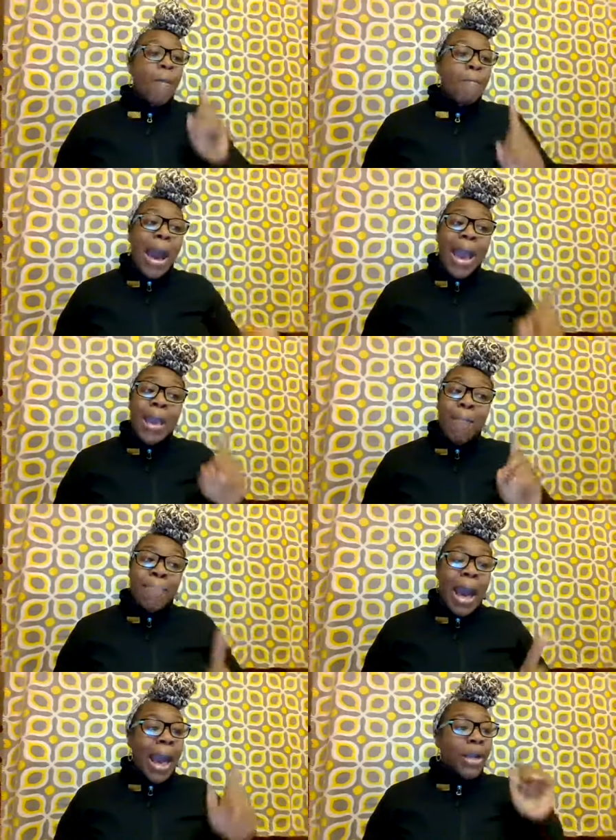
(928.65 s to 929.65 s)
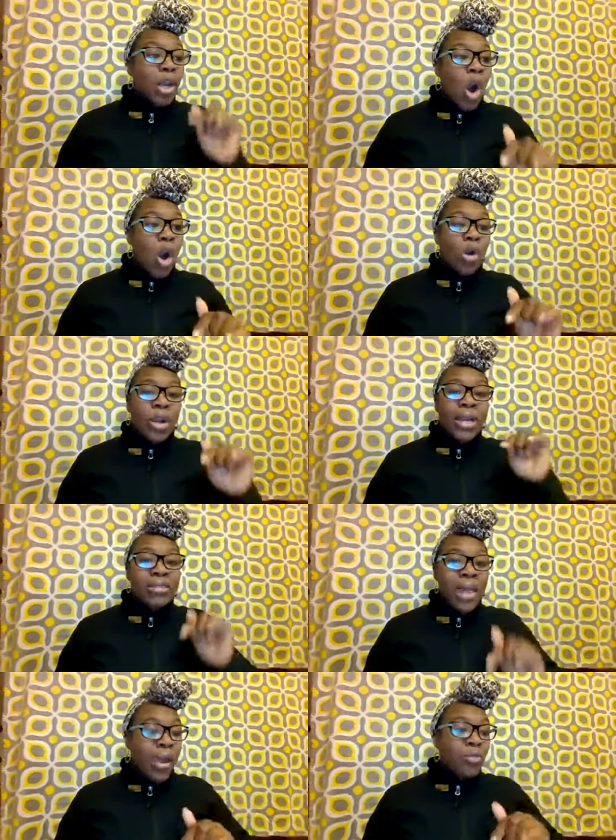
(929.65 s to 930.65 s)
By and by, the longer they
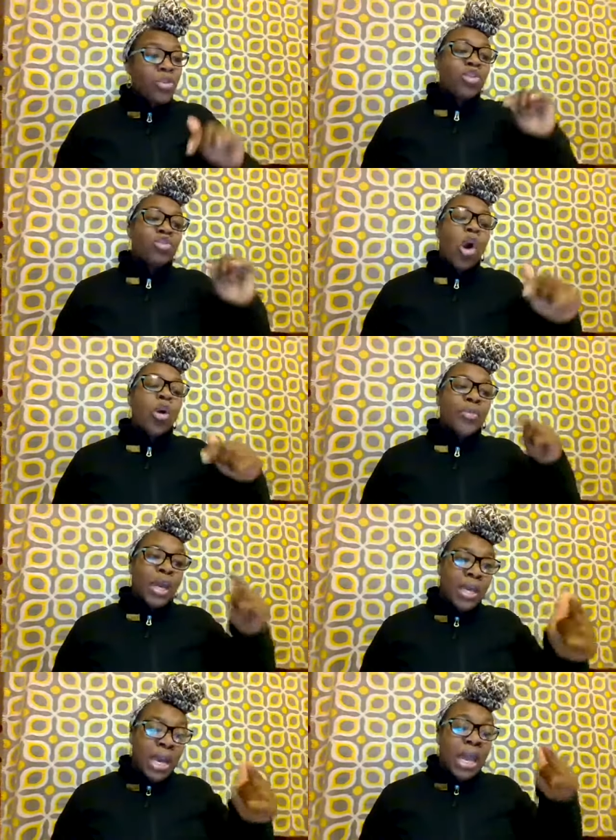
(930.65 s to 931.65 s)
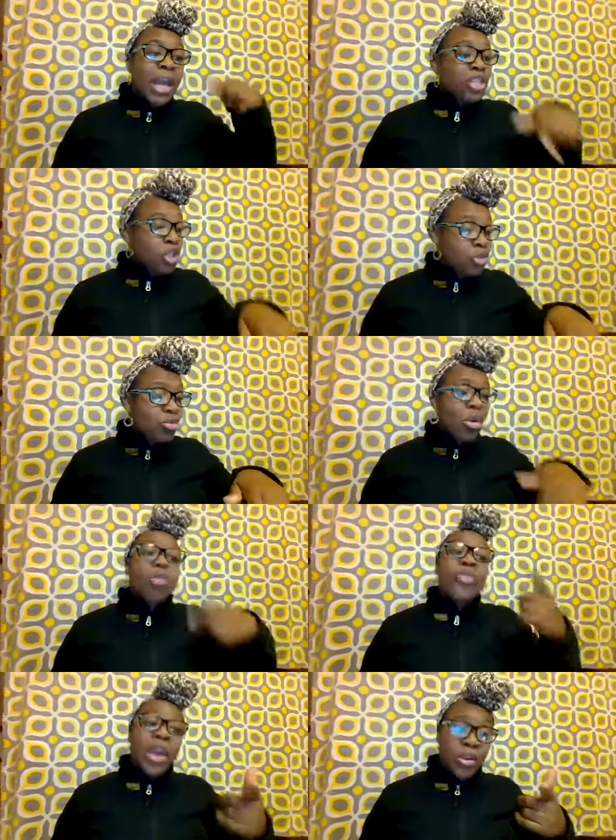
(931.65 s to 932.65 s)
there, the stronger they get. As you
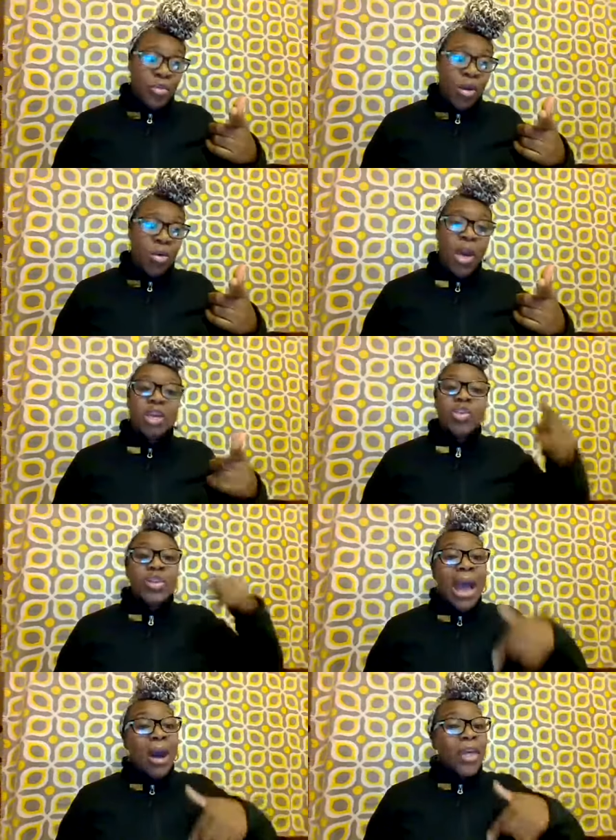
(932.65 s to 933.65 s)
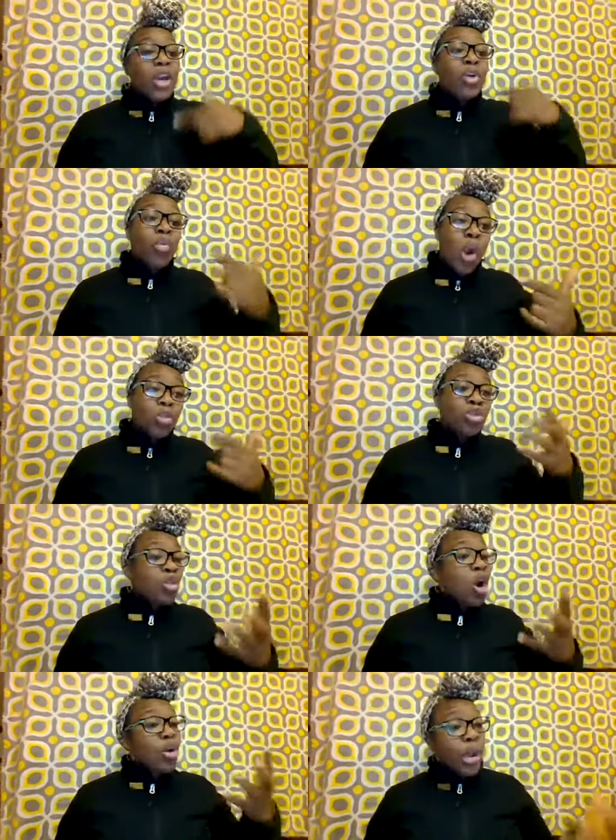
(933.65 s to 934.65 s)
grow, they grow. So now they grow
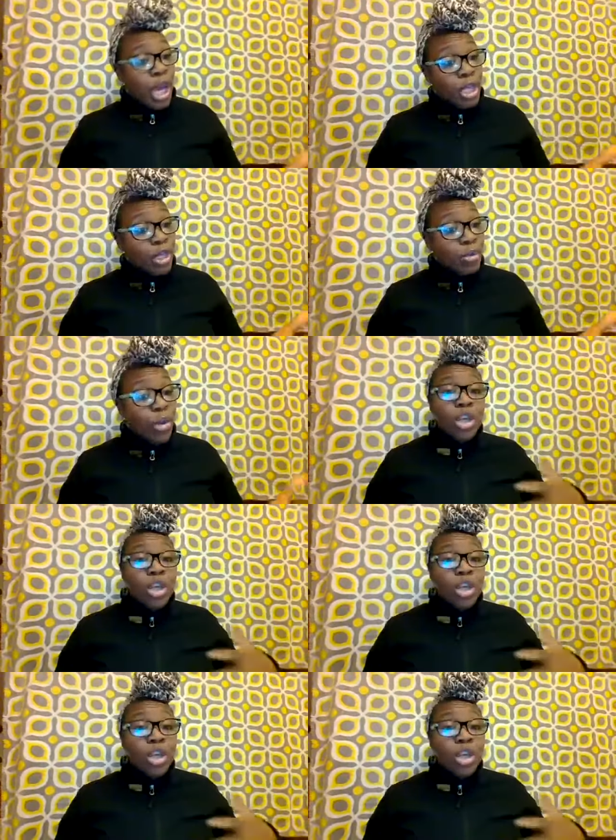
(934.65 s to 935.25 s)
stronger in you.